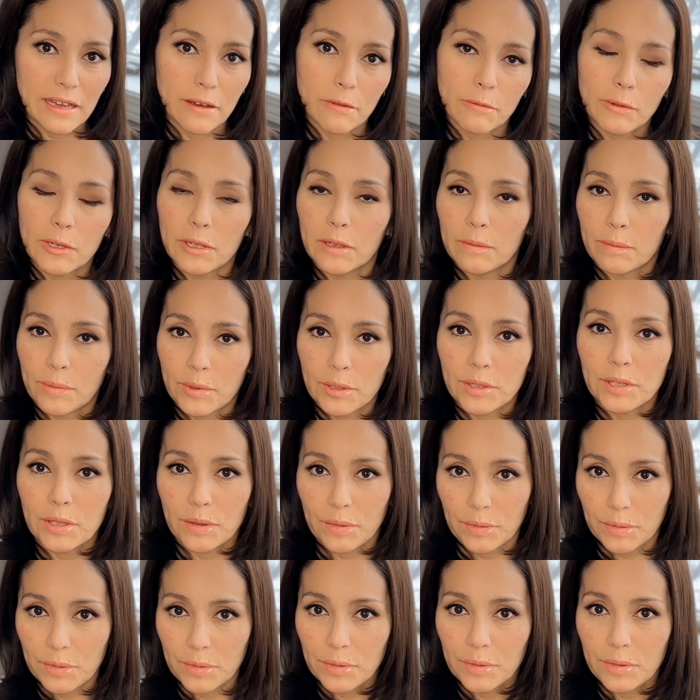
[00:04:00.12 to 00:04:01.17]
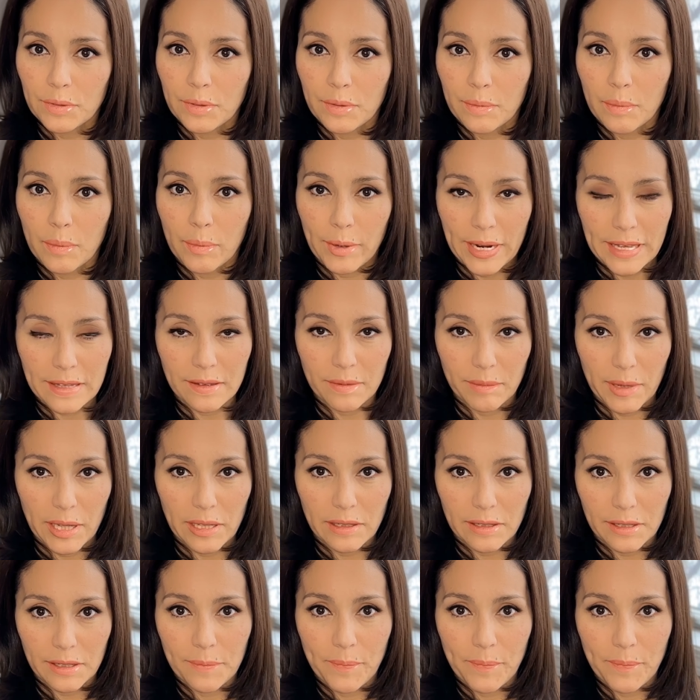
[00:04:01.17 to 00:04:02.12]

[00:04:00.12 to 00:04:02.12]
will produce breast milk.